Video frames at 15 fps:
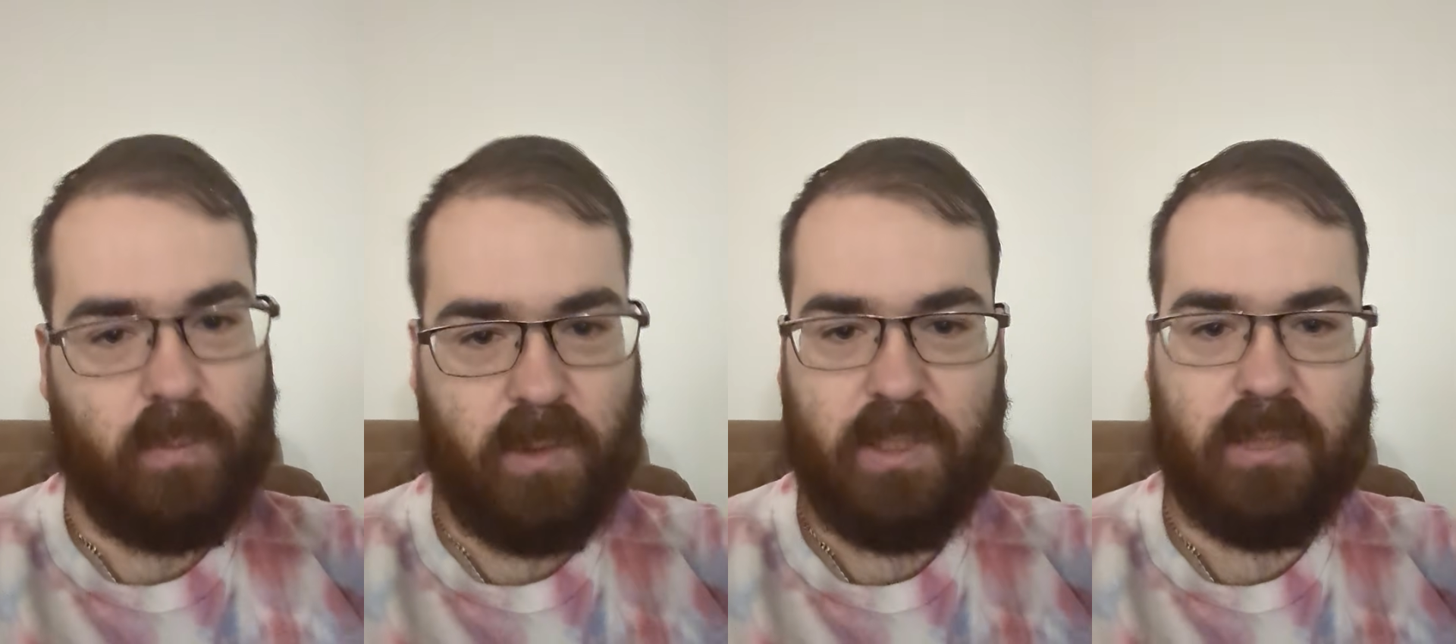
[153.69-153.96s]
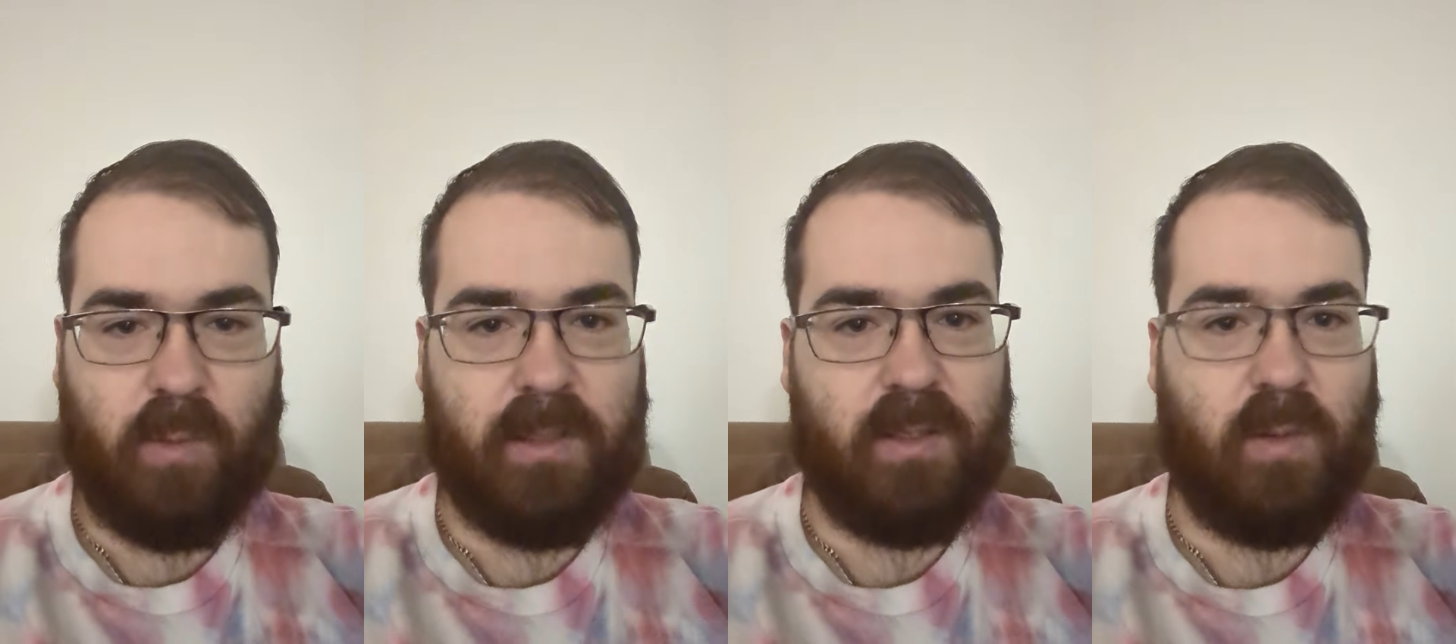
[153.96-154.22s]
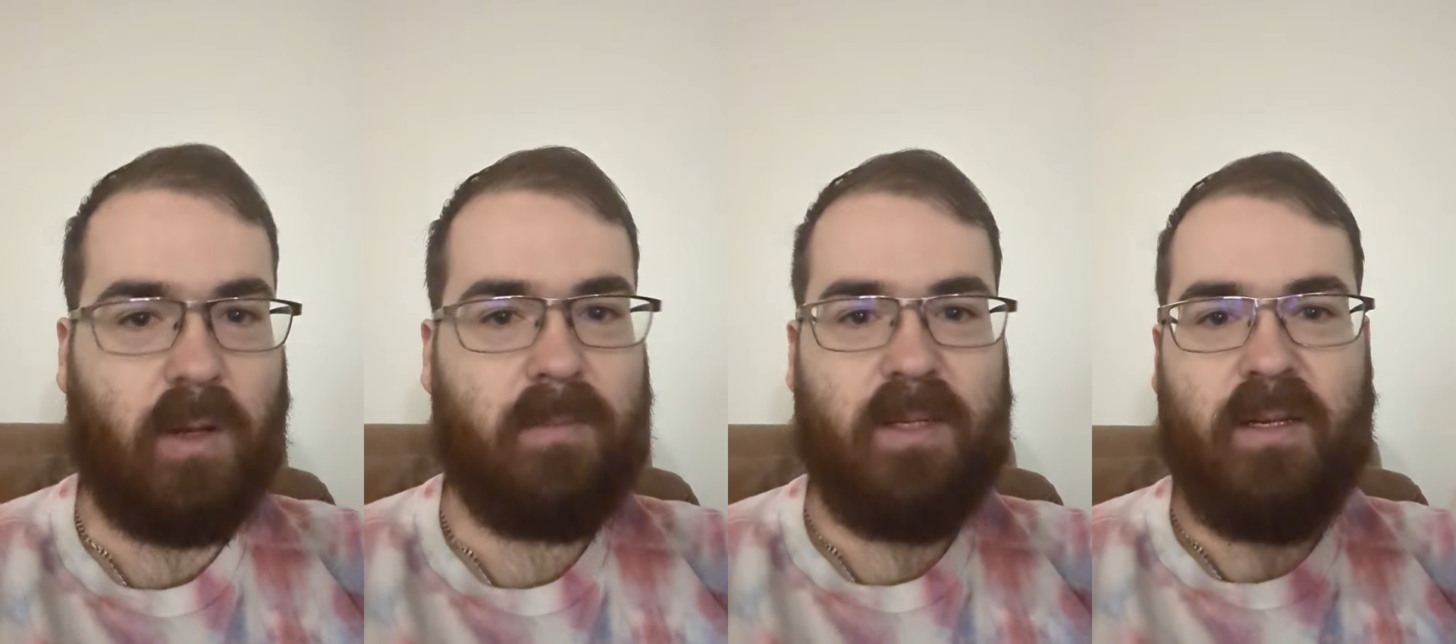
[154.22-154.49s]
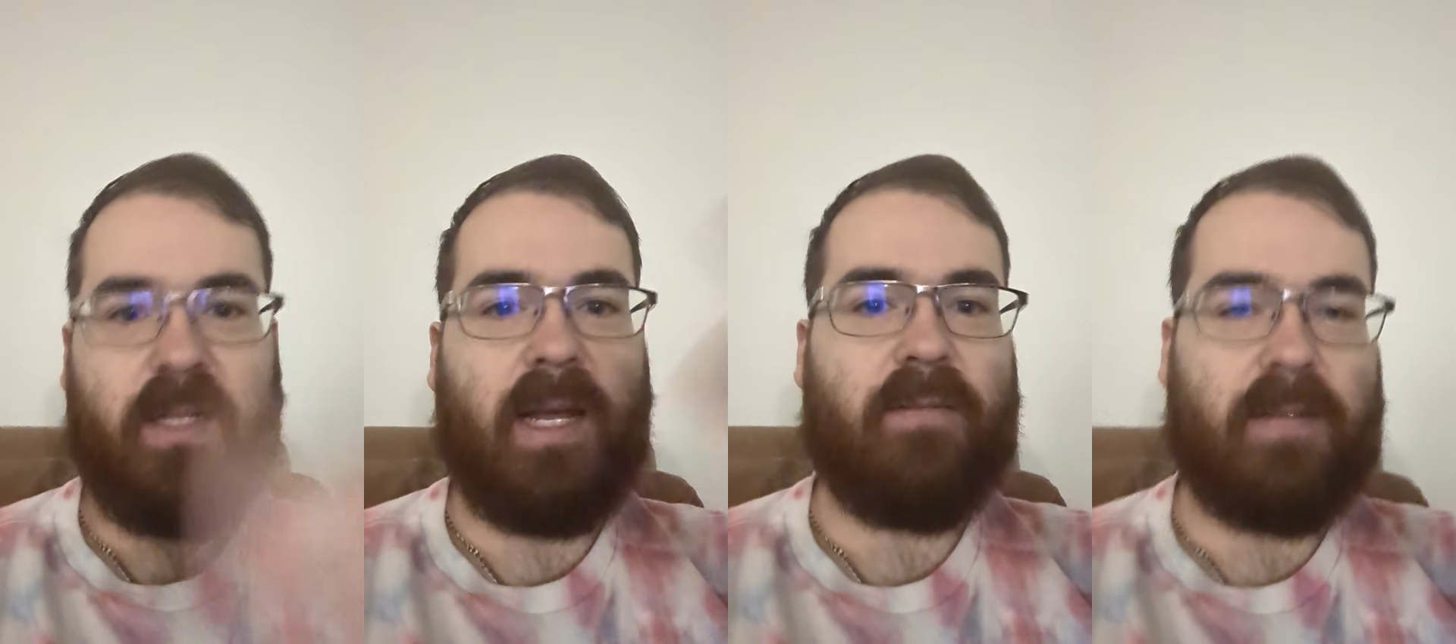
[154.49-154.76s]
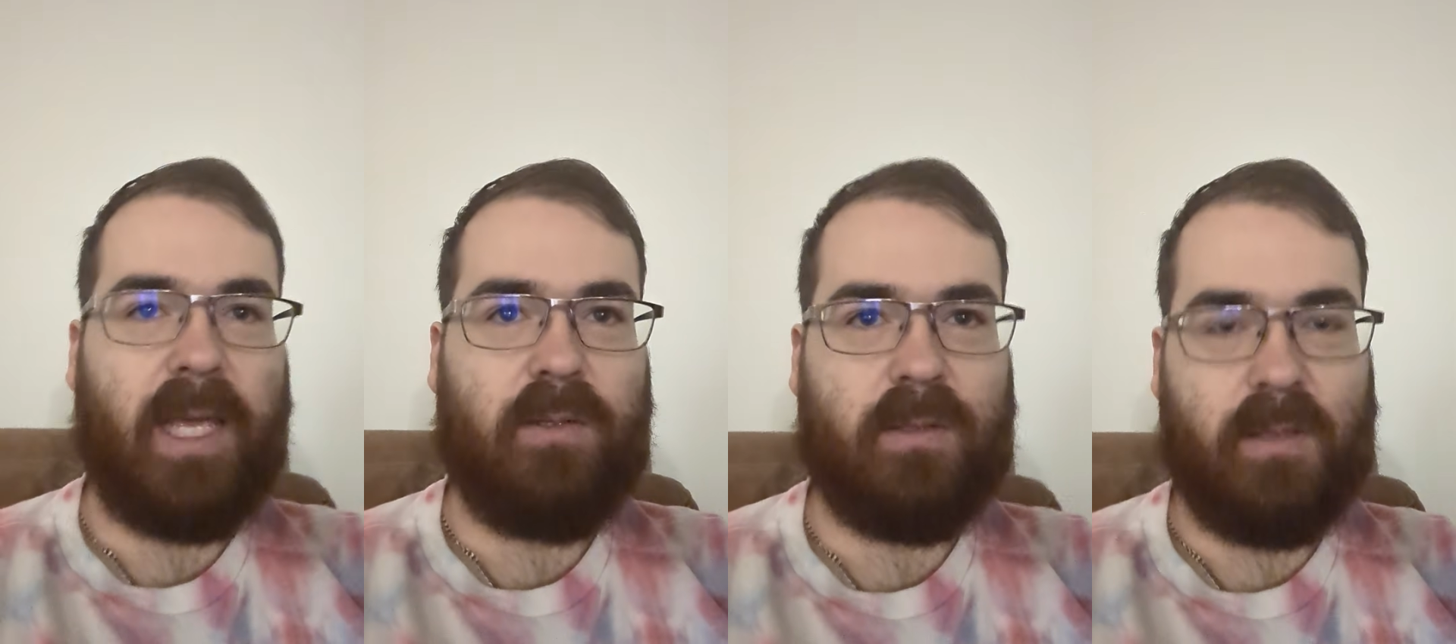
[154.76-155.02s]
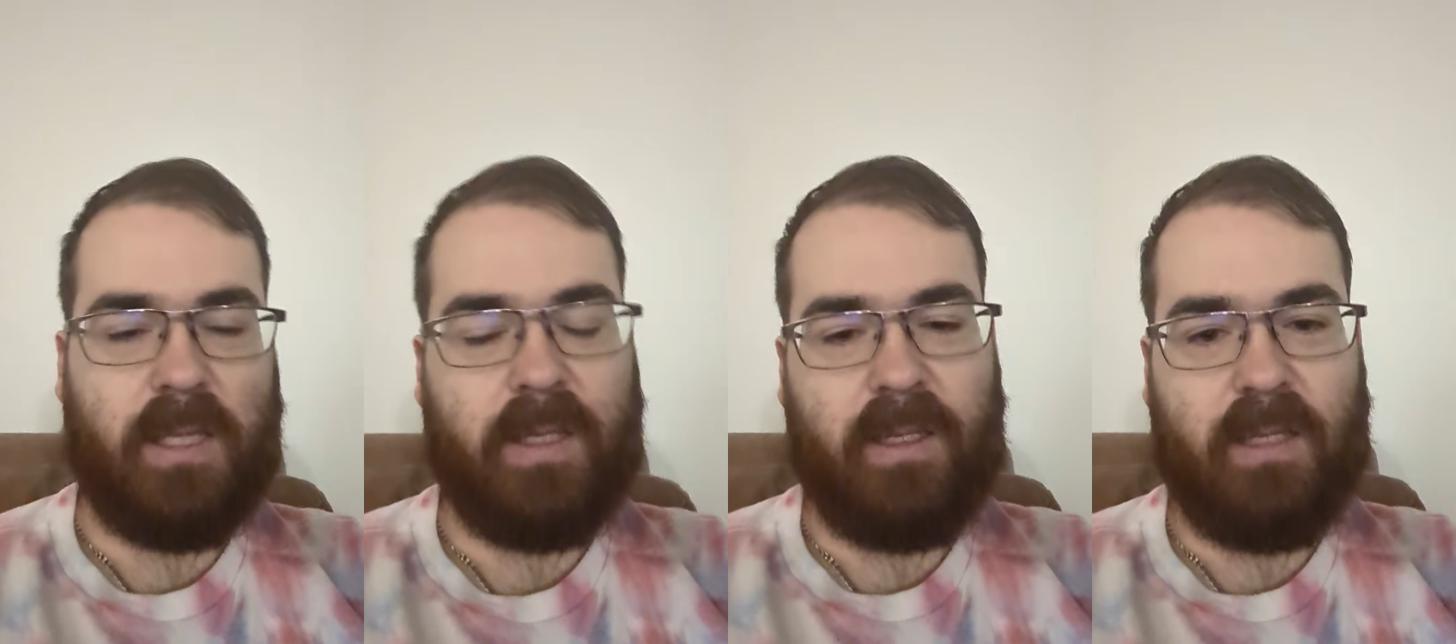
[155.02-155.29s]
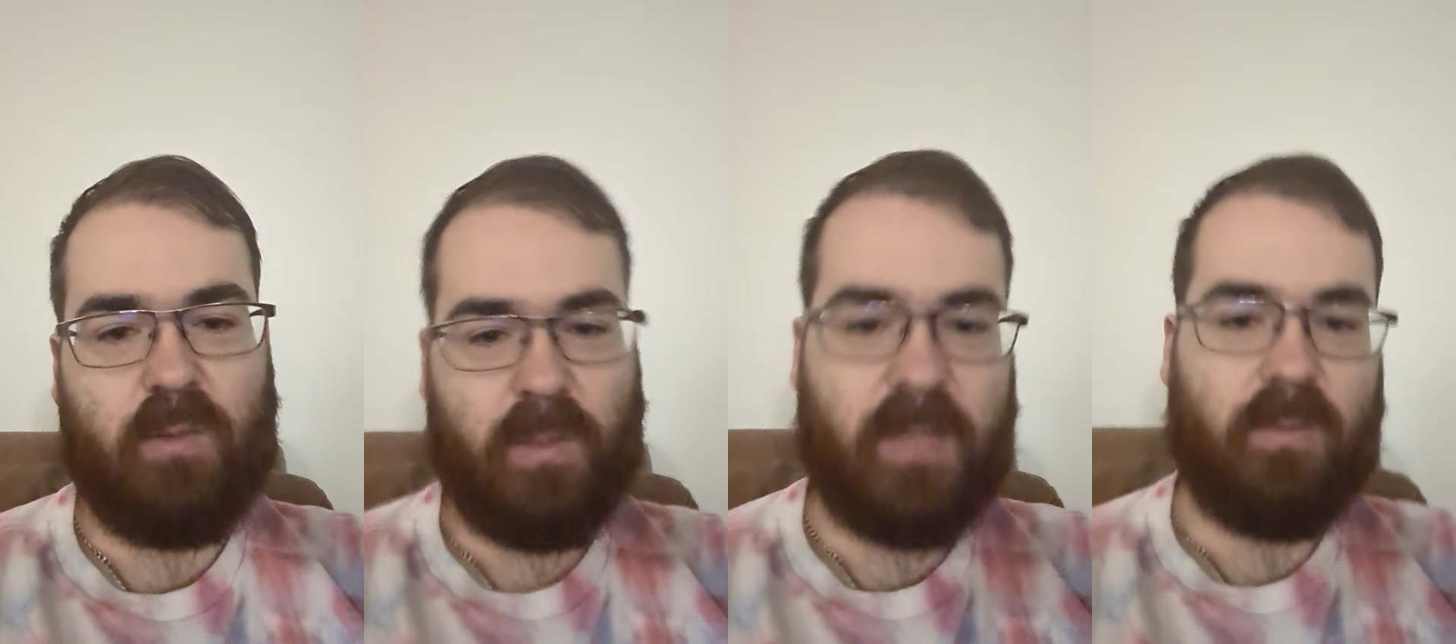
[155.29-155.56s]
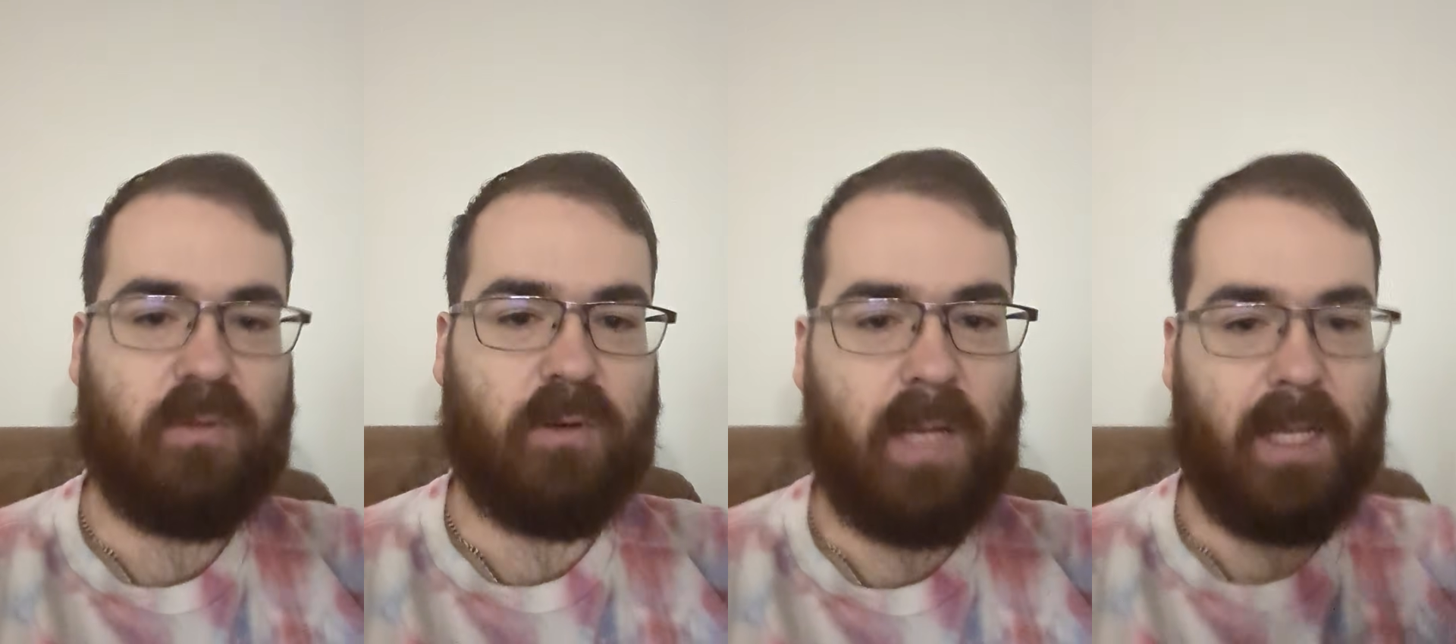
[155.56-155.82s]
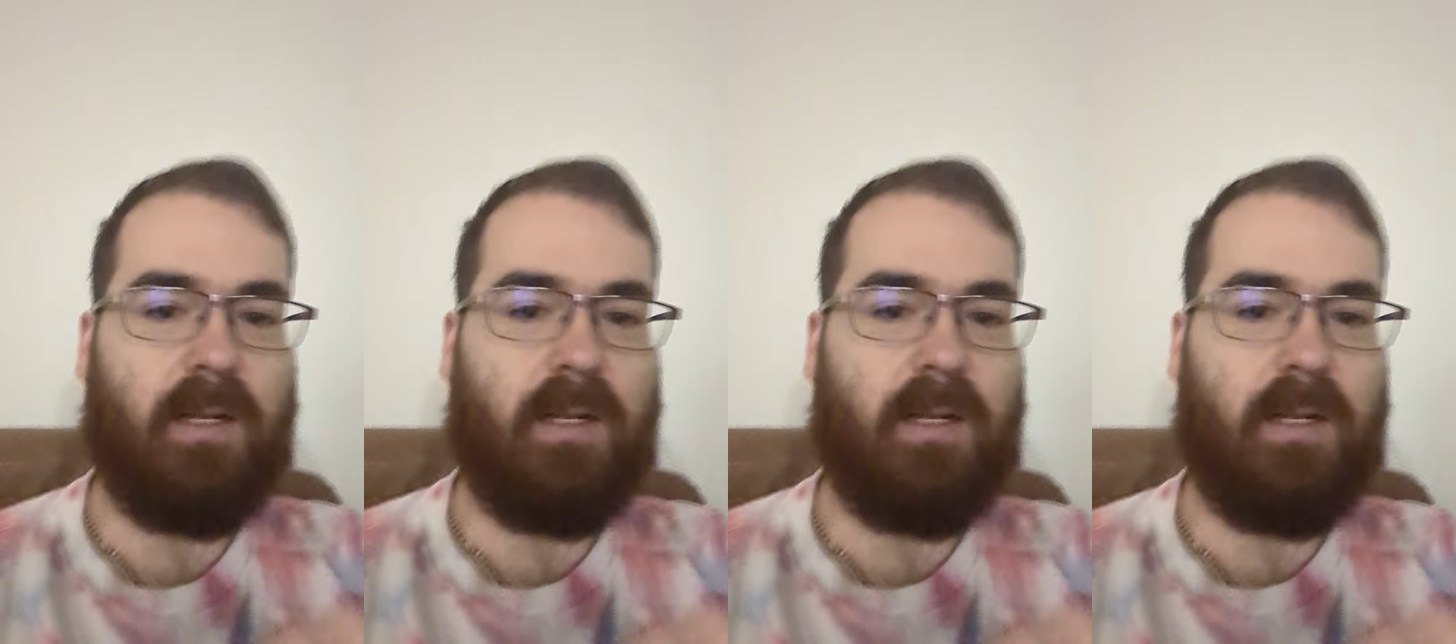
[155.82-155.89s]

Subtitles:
You need to run this call and have an agent that is responsible for